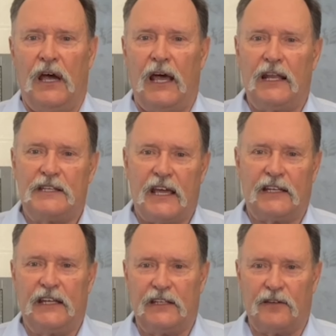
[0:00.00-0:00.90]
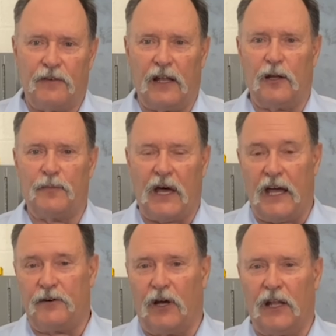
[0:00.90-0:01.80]
Hylatechnik developed the
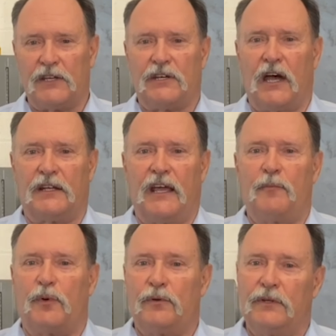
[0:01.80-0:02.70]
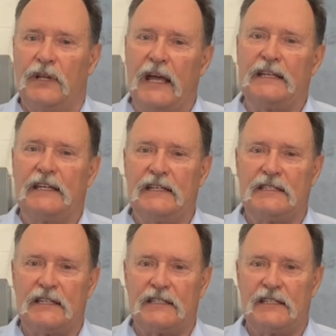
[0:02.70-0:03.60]
hydraulic shock damper in
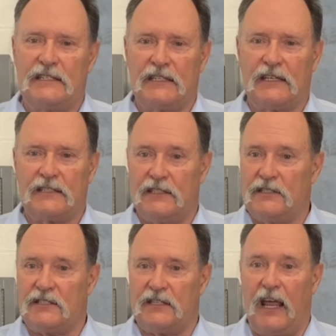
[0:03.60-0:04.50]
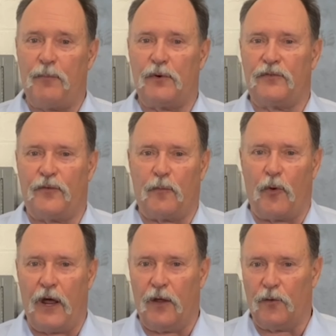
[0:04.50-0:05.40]
1966, and stampers from
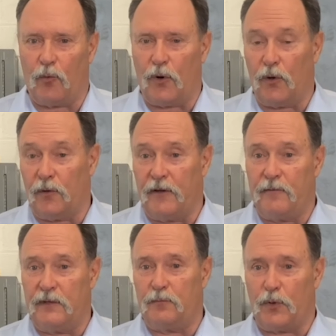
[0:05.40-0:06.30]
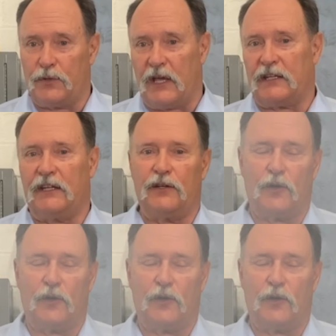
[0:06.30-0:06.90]
around the world have been protecting their